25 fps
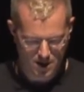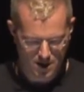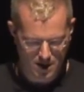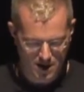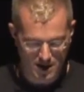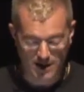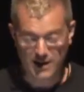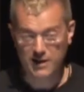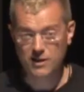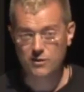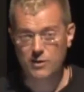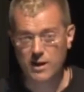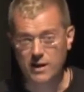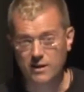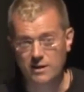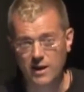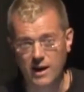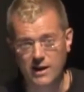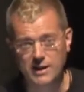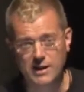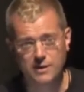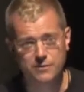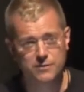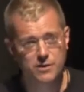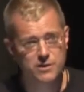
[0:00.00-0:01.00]
At any rate, I
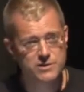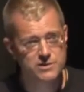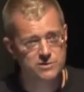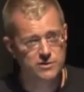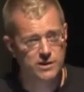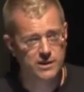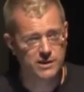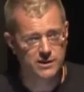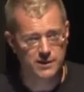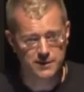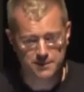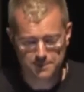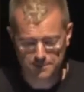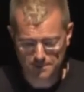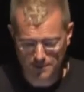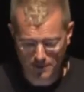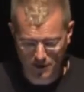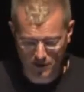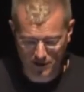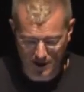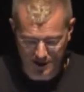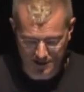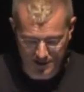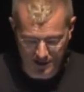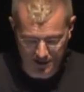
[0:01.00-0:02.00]
left Australia
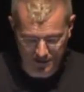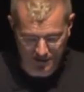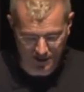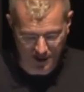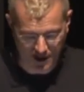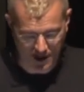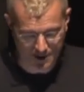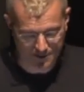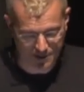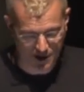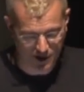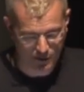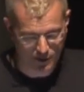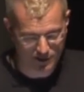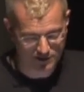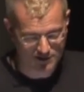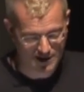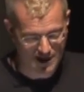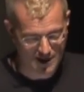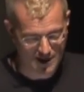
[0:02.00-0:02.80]
around that time, and I went to